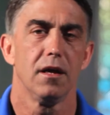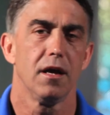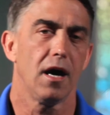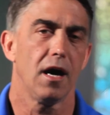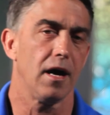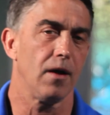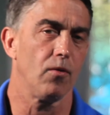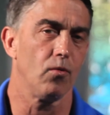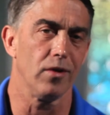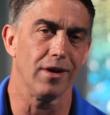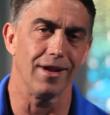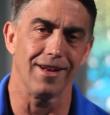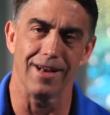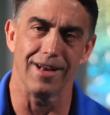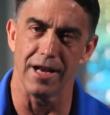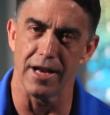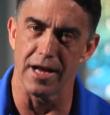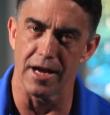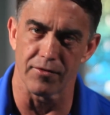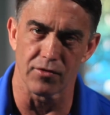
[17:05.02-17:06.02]
I would have
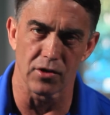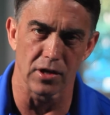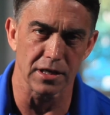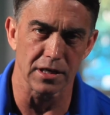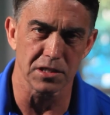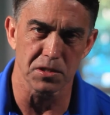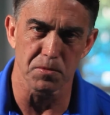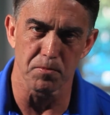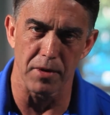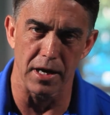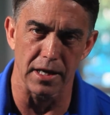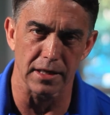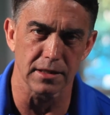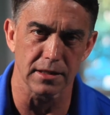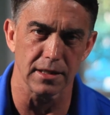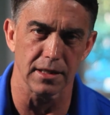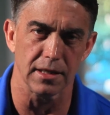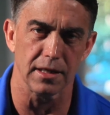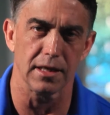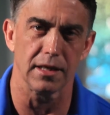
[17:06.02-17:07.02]
never
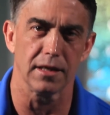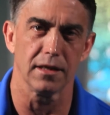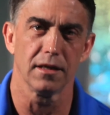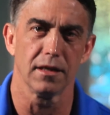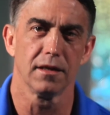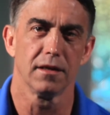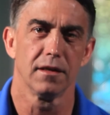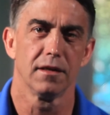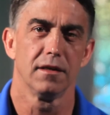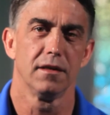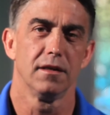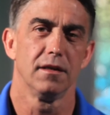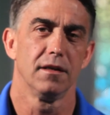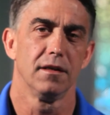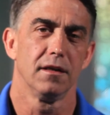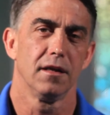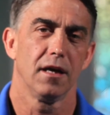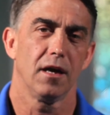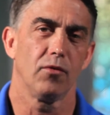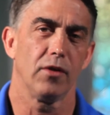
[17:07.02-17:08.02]
expected it.
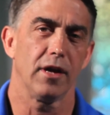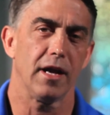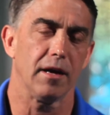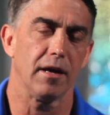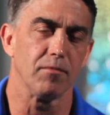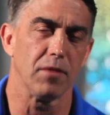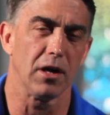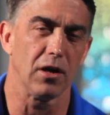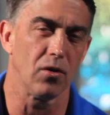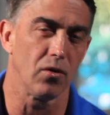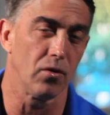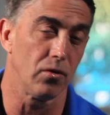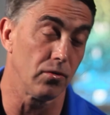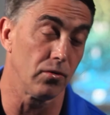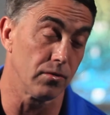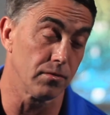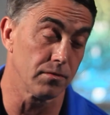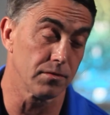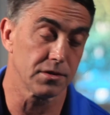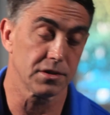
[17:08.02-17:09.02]
I would have had my
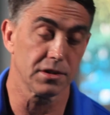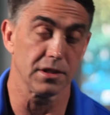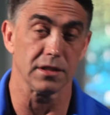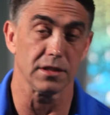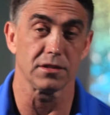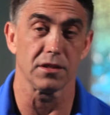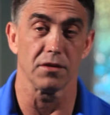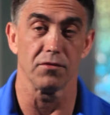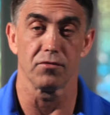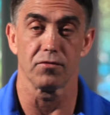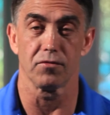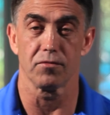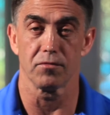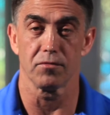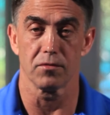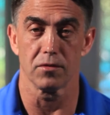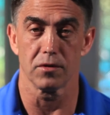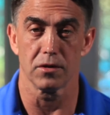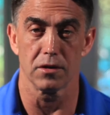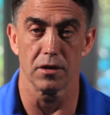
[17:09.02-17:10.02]
own sense of
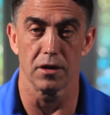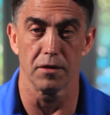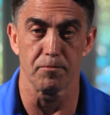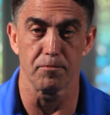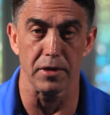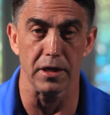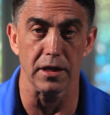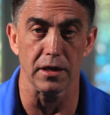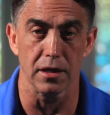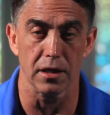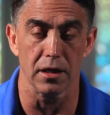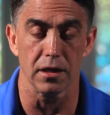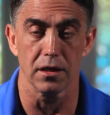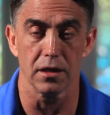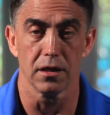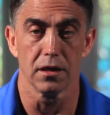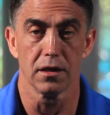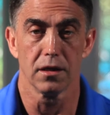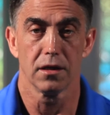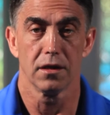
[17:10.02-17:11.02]
opinion.
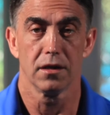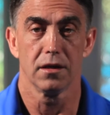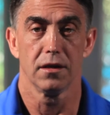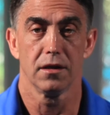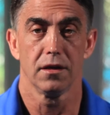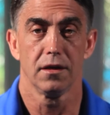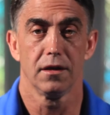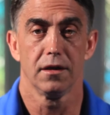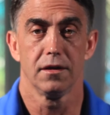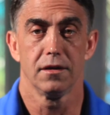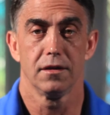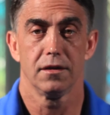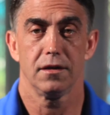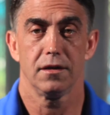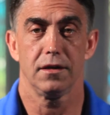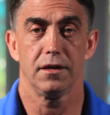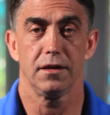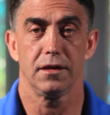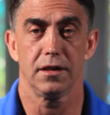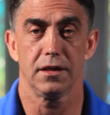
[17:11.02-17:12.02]

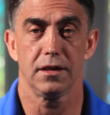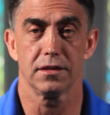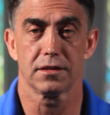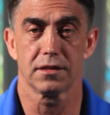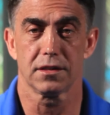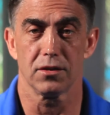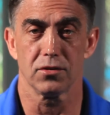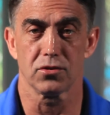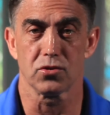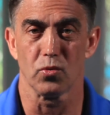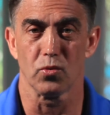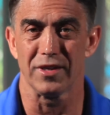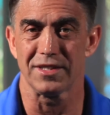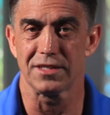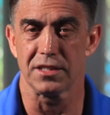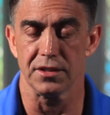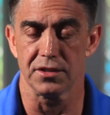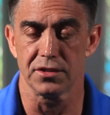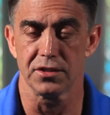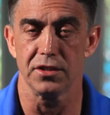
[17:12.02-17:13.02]
And he says,
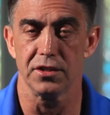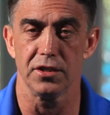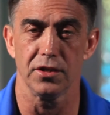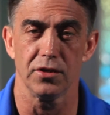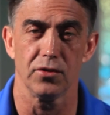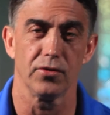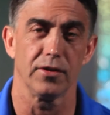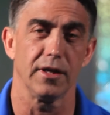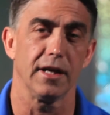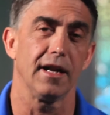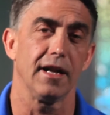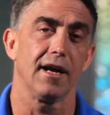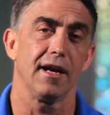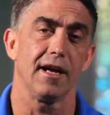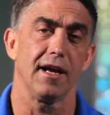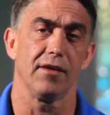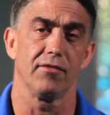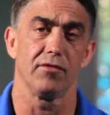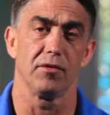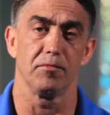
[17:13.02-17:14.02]
what's it to you that I
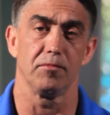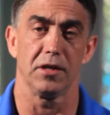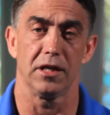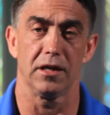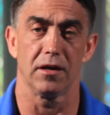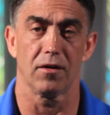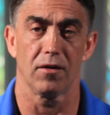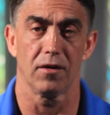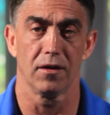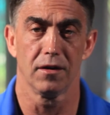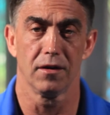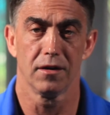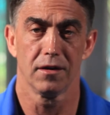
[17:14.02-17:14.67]
have them here?